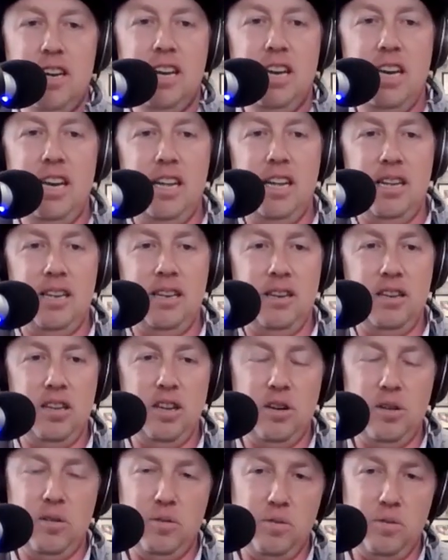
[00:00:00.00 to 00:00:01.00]
and
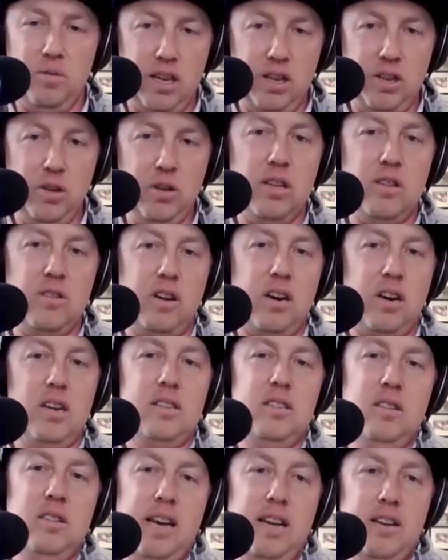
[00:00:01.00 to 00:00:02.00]
you know, and you can
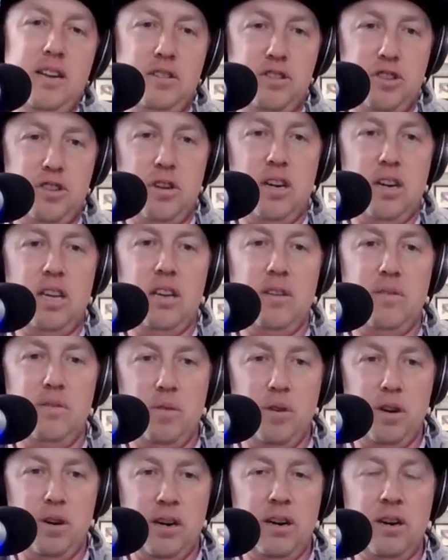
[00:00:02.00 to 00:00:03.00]
talk to that journey of
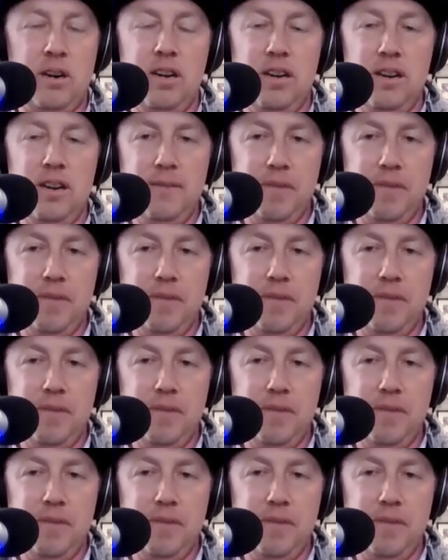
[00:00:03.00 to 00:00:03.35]
where